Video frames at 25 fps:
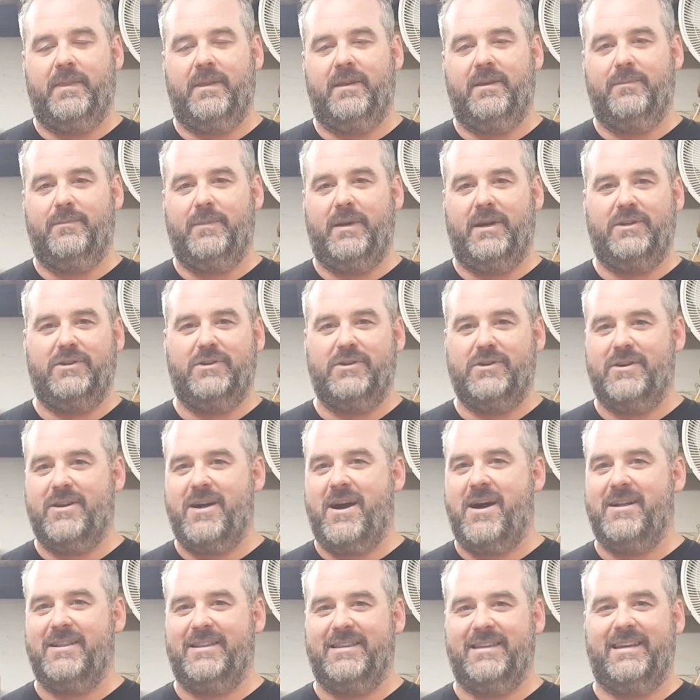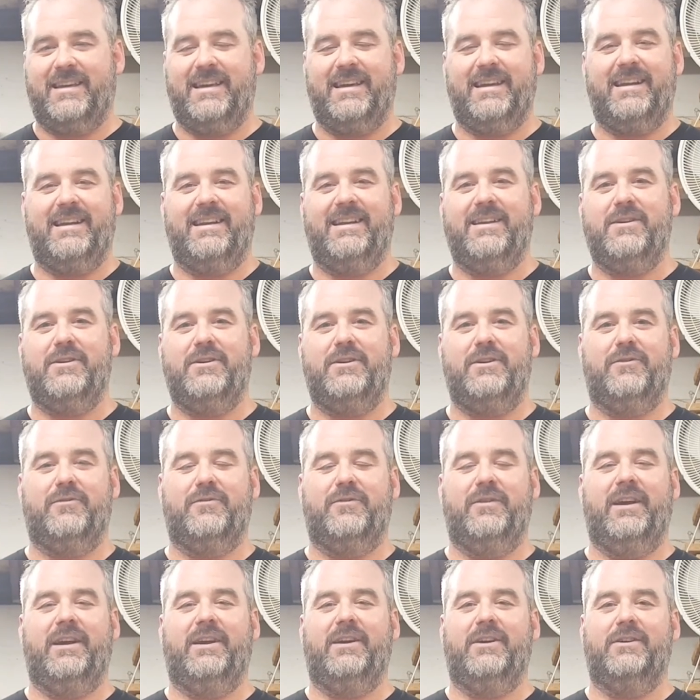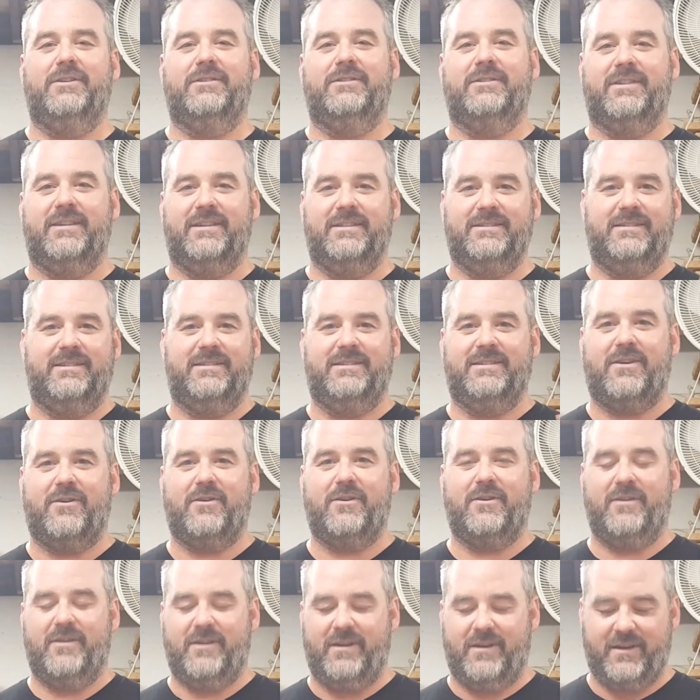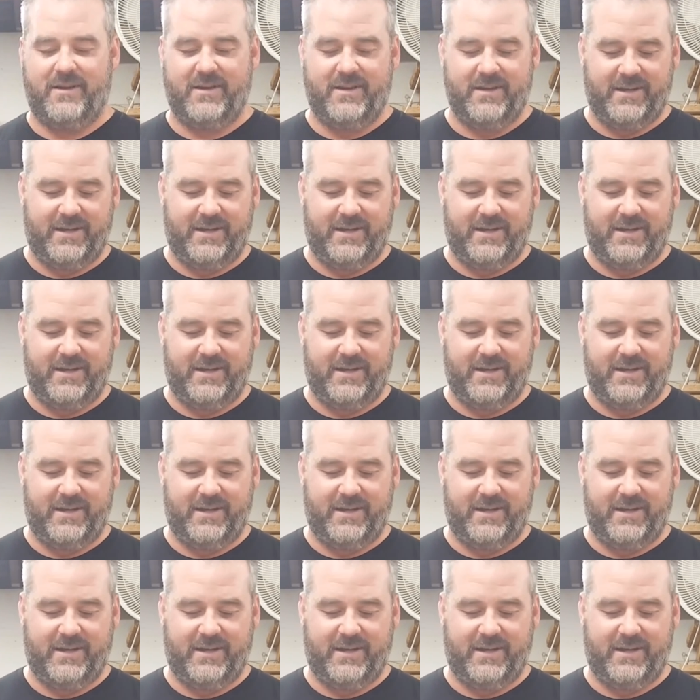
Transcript: Make sure not to get it near your fingers because it's hard to